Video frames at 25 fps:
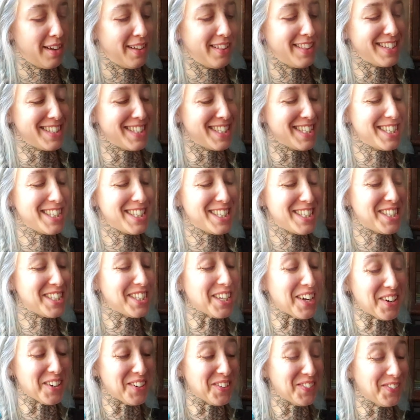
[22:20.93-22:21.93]
This is
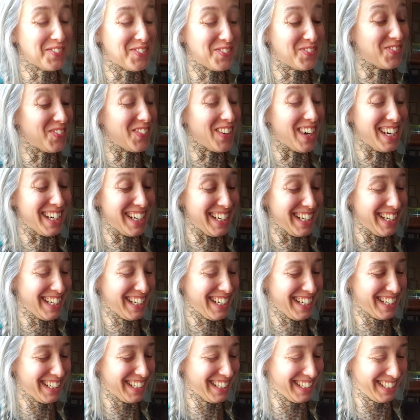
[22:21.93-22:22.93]
so
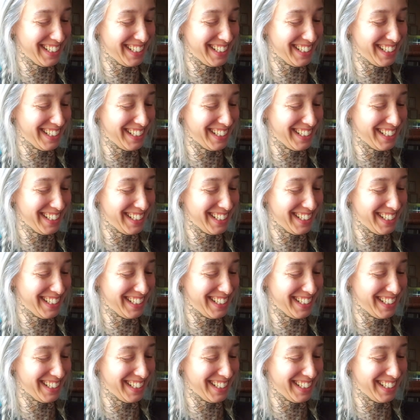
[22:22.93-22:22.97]
fun.